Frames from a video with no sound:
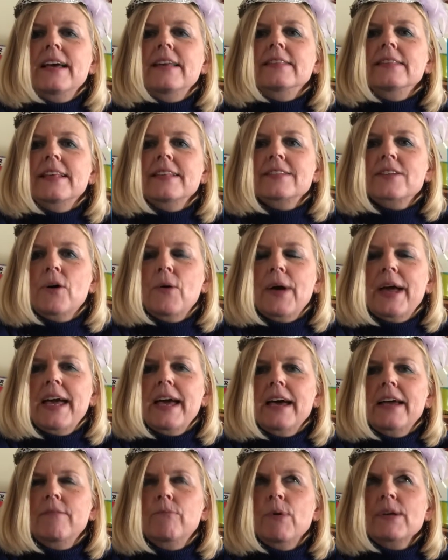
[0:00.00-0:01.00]
Let's go
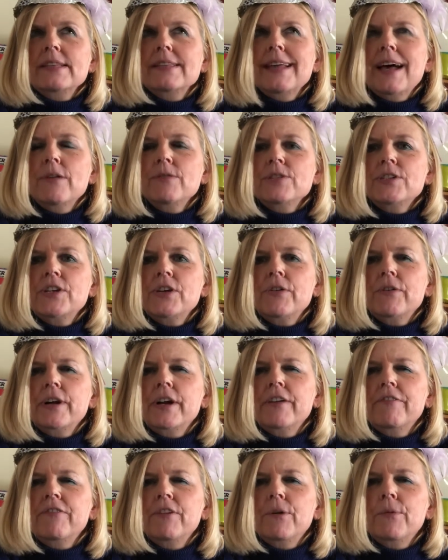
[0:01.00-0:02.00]
ahead. What sounds do you
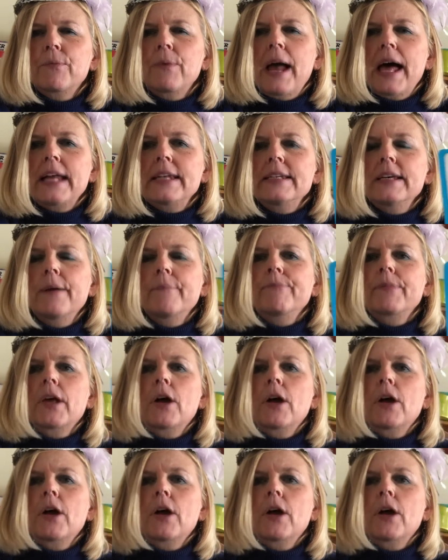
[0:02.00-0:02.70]
hear for red?